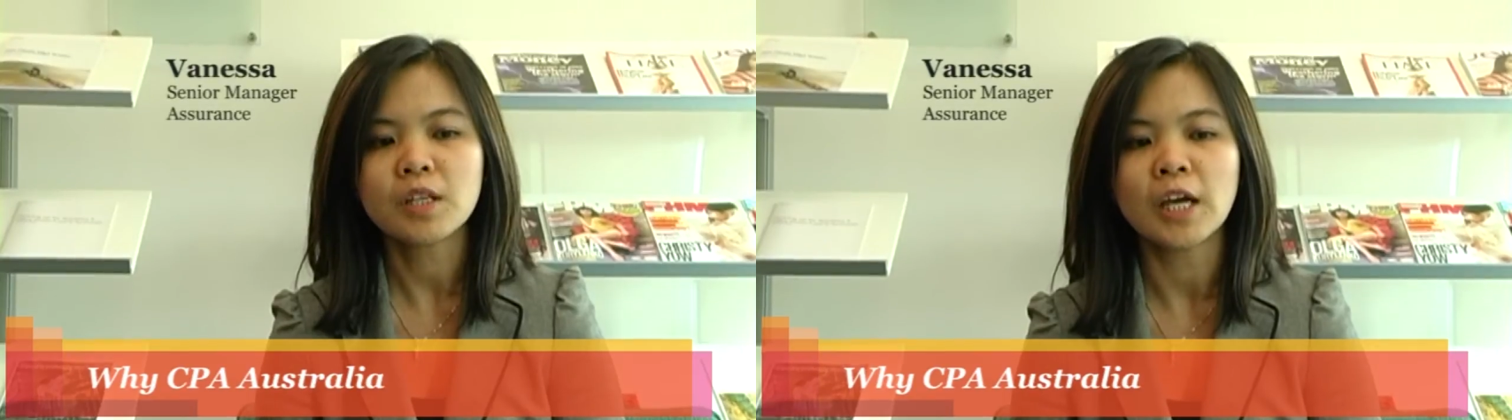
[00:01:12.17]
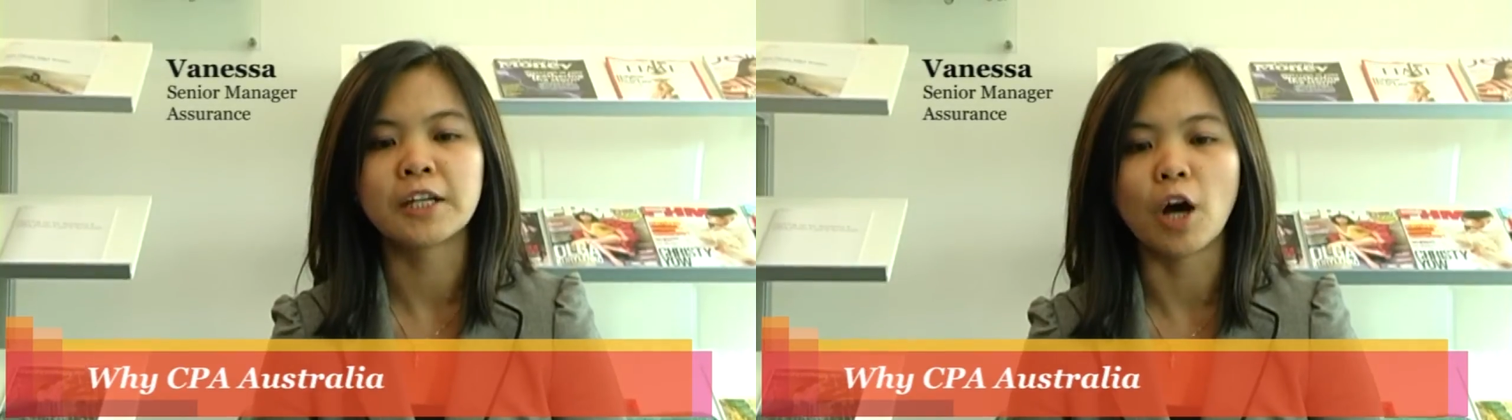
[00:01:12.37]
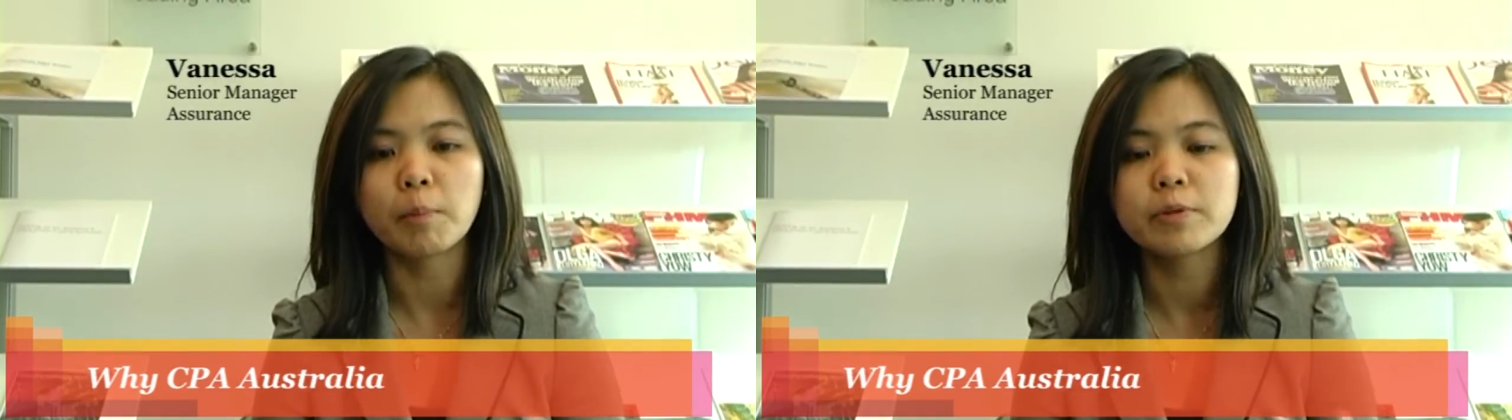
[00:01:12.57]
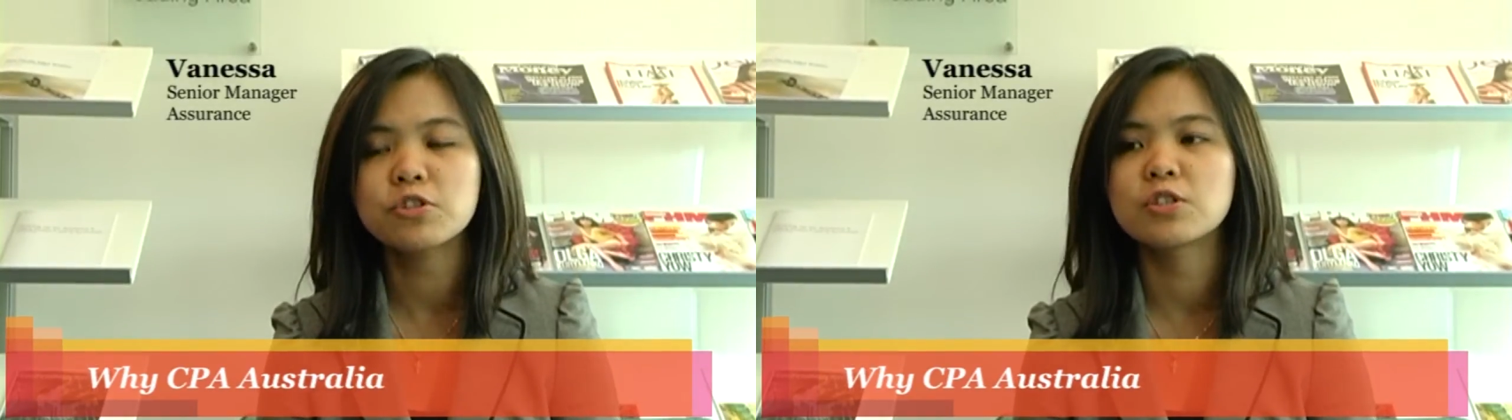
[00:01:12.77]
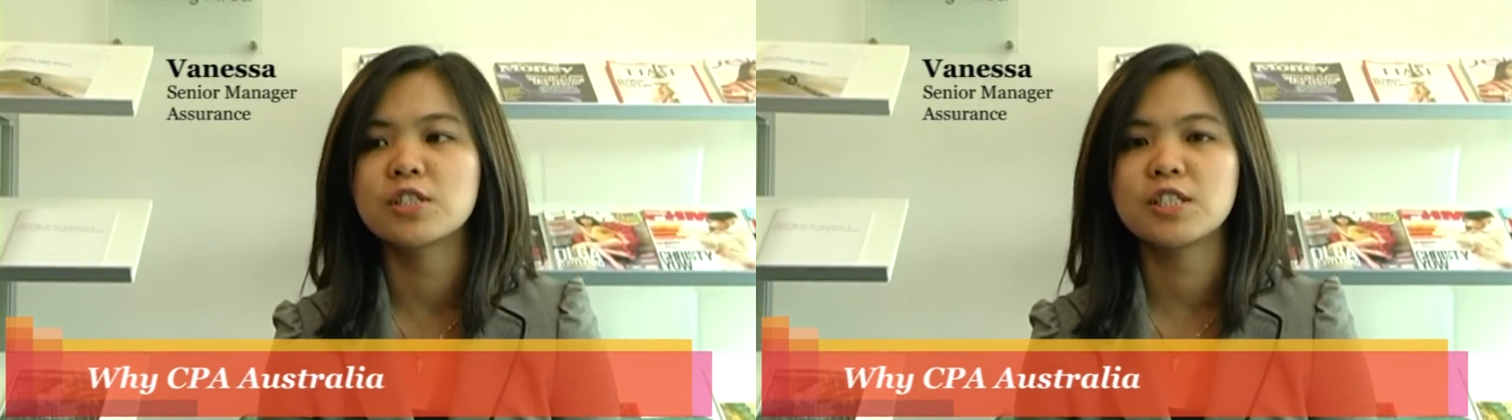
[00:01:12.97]
an
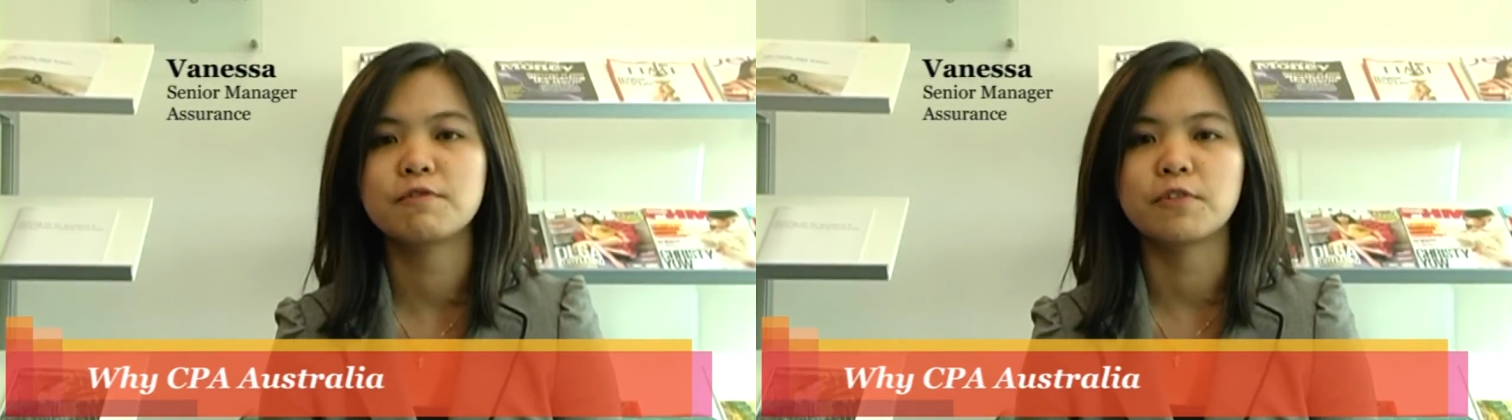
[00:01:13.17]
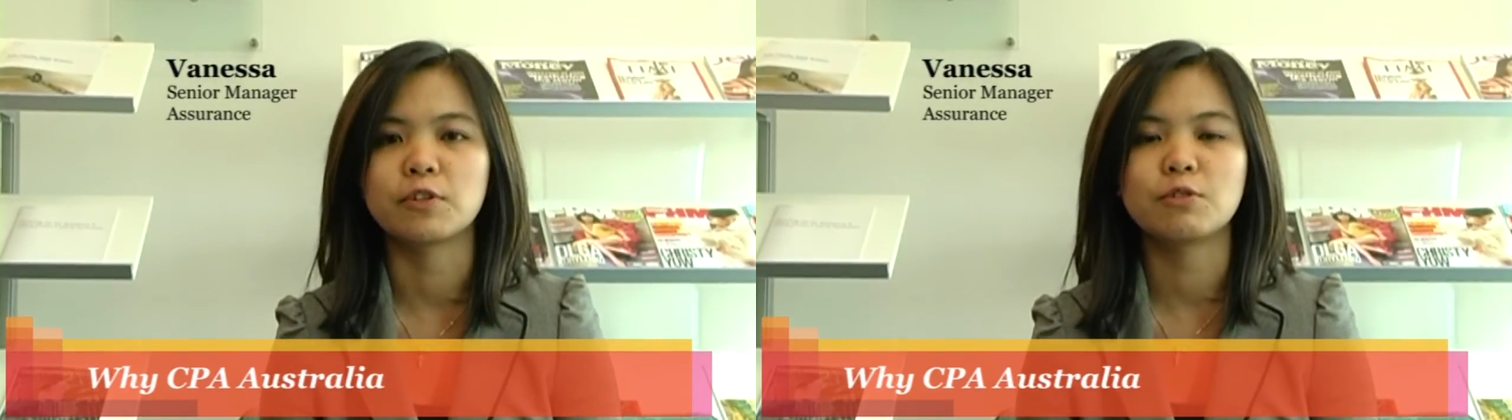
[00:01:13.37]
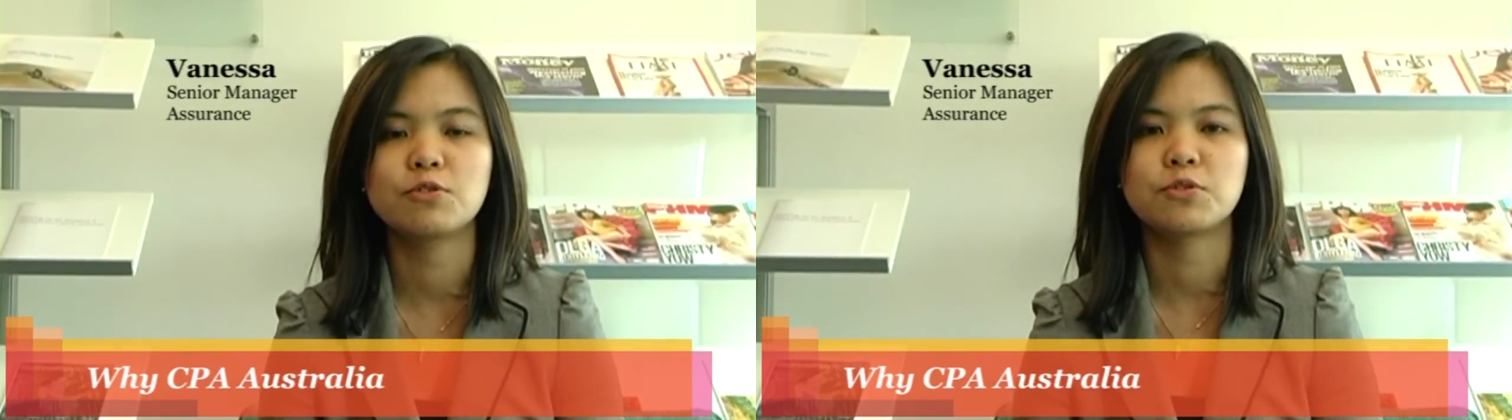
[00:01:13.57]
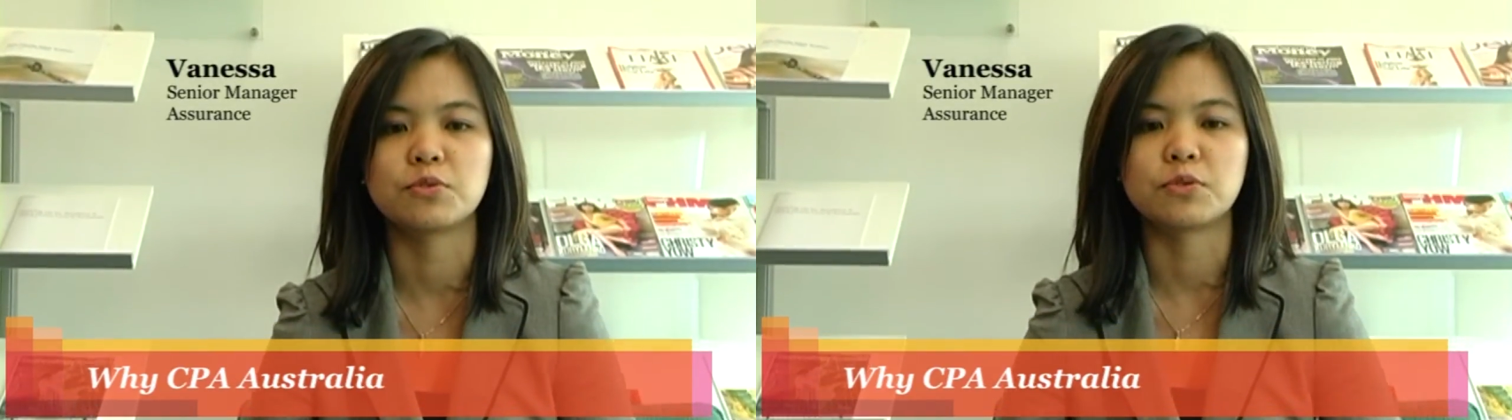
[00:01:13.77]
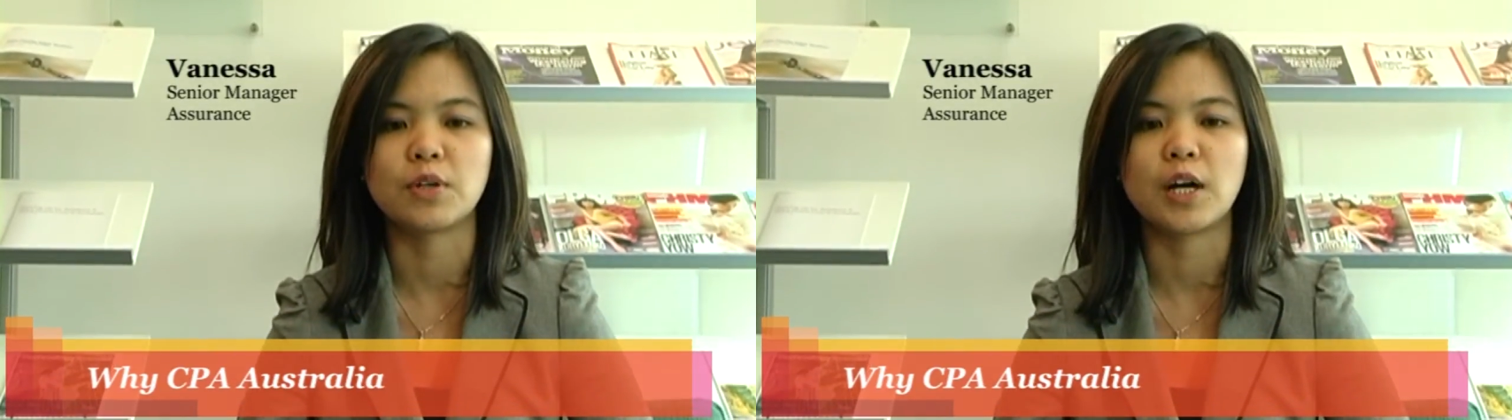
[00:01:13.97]
opportunity for you
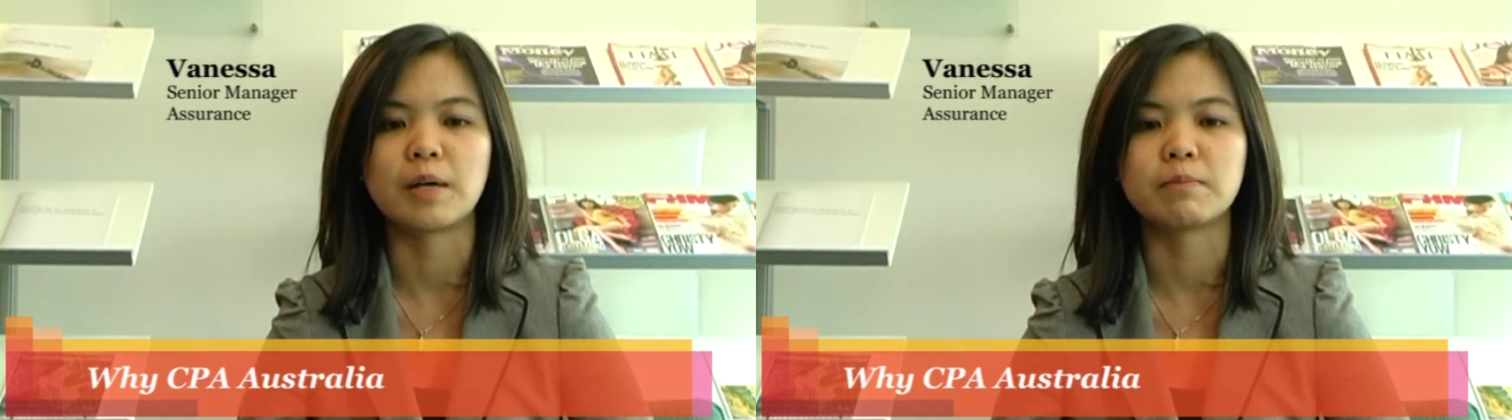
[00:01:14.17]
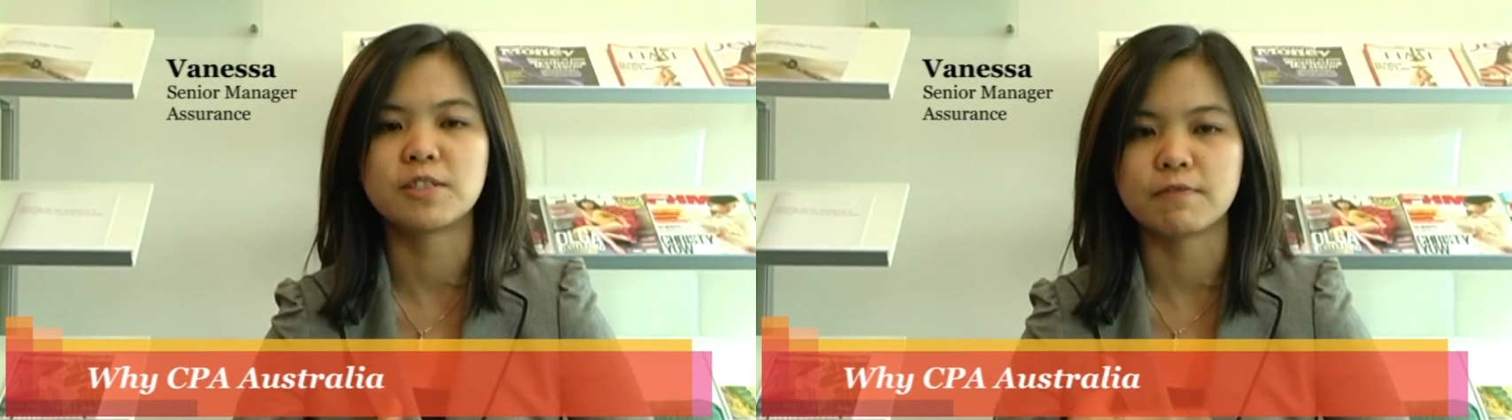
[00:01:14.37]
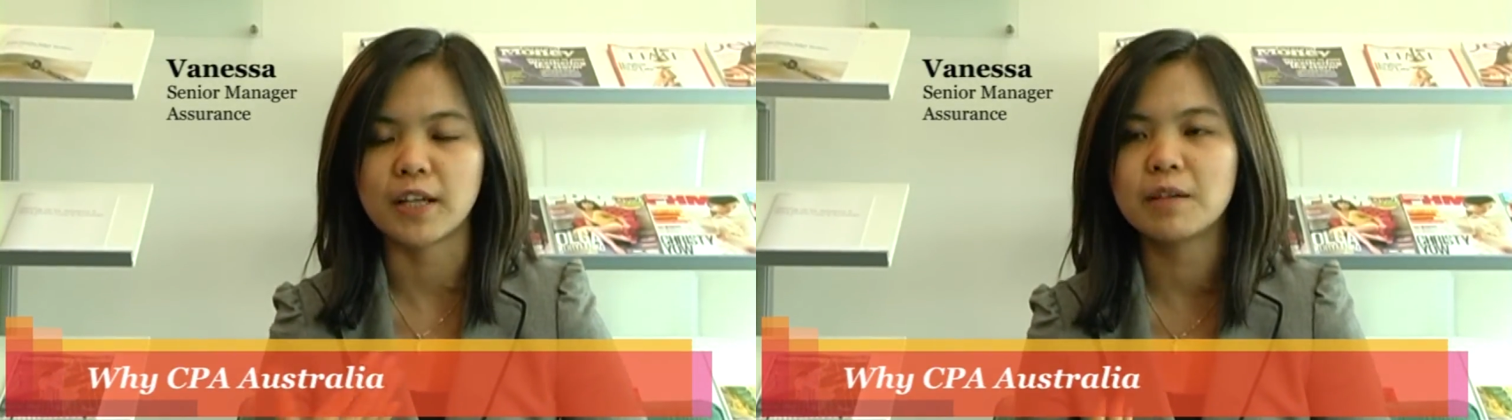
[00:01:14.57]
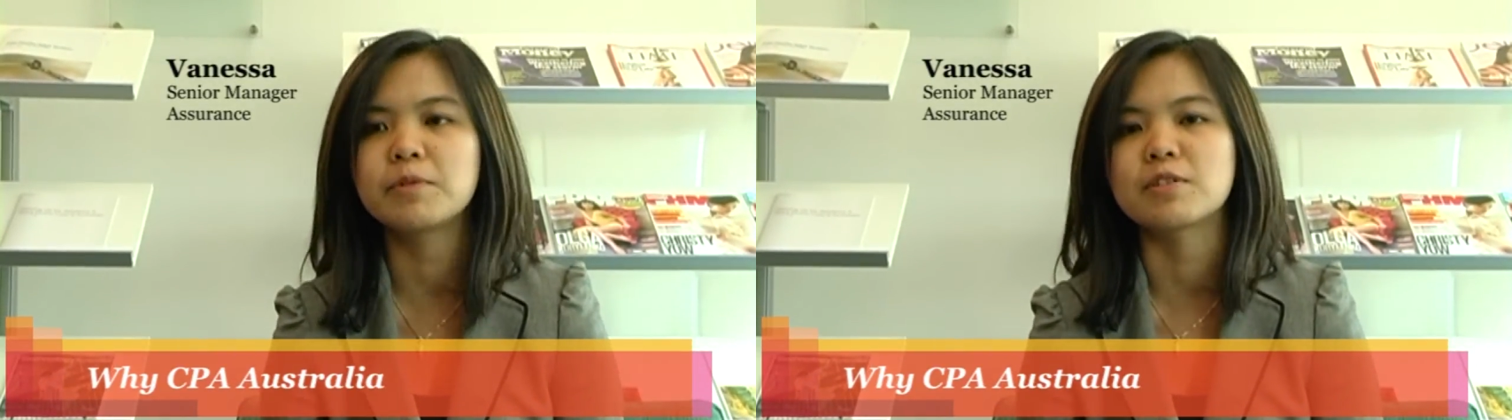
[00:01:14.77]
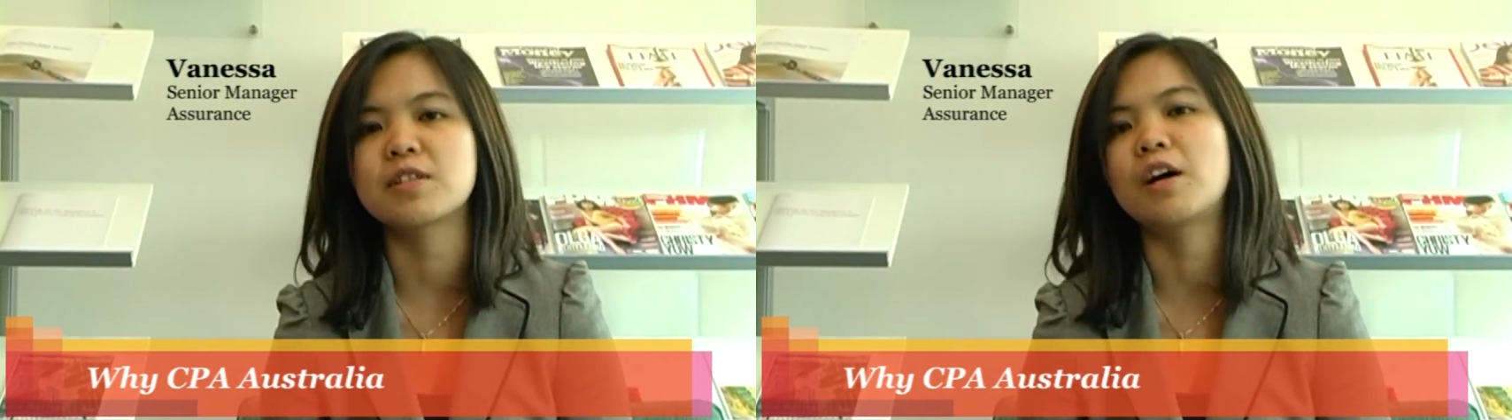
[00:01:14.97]
to develop
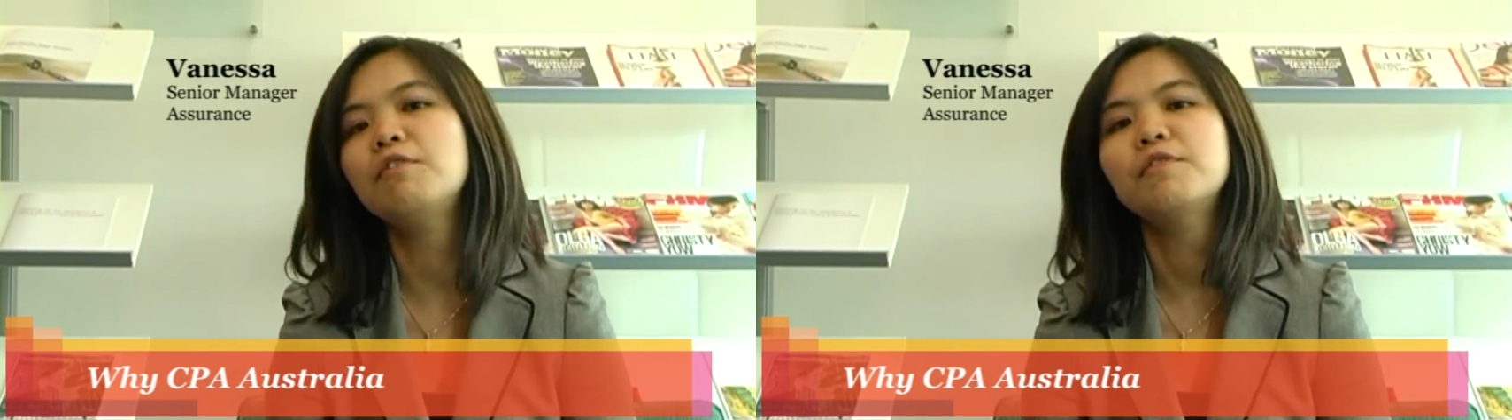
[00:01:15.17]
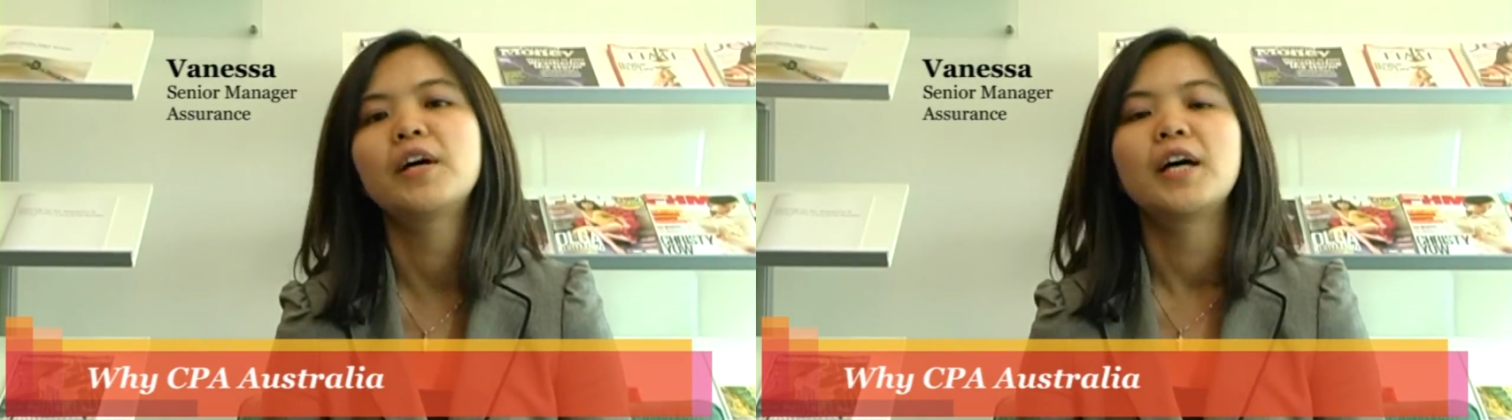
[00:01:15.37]
yourself